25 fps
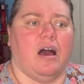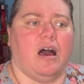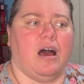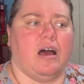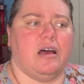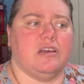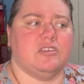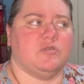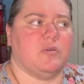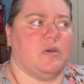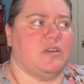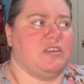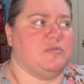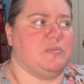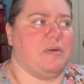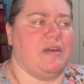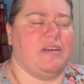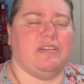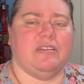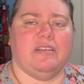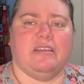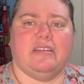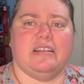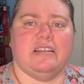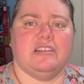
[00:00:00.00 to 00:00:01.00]
So
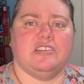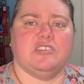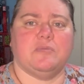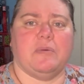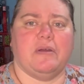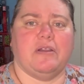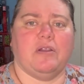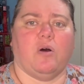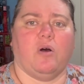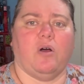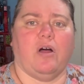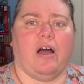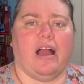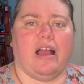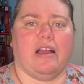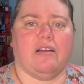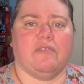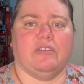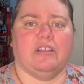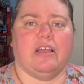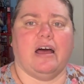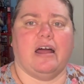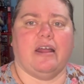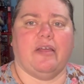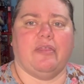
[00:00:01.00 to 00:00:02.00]
didn't spend a whole heck of a
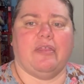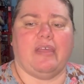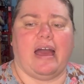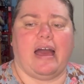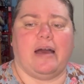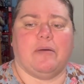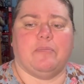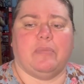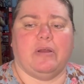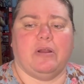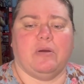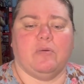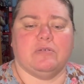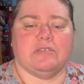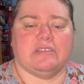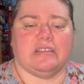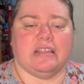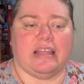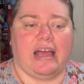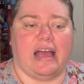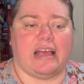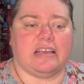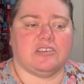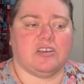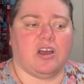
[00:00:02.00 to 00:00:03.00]
lot on that, but it was the
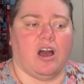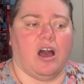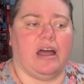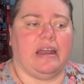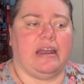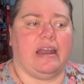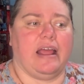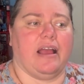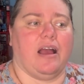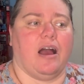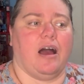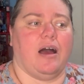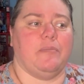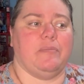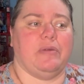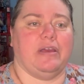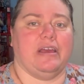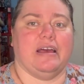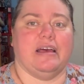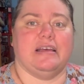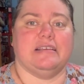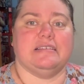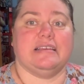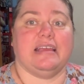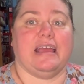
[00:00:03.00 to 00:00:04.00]
last cotton I got
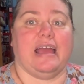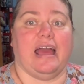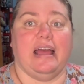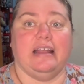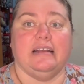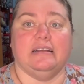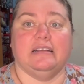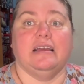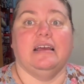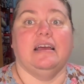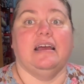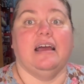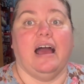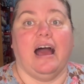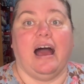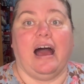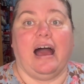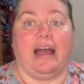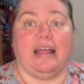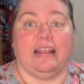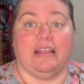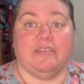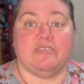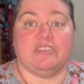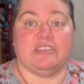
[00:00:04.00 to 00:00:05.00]
because, again,
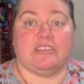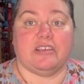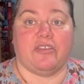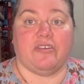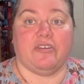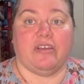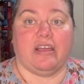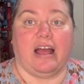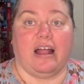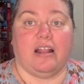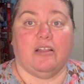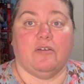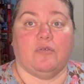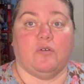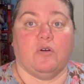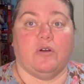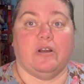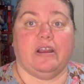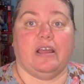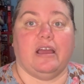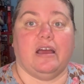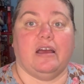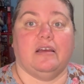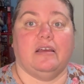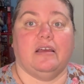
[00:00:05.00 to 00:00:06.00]
I live in Southern
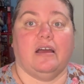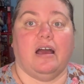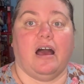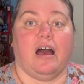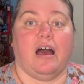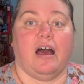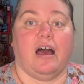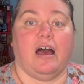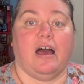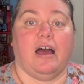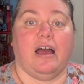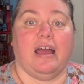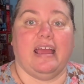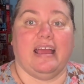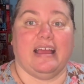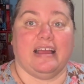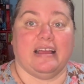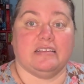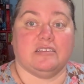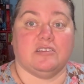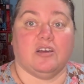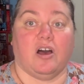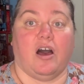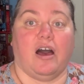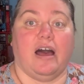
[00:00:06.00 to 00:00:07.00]
California. It
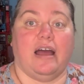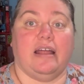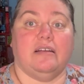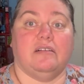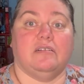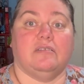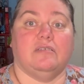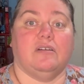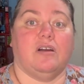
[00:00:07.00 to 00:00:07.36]
gets hot.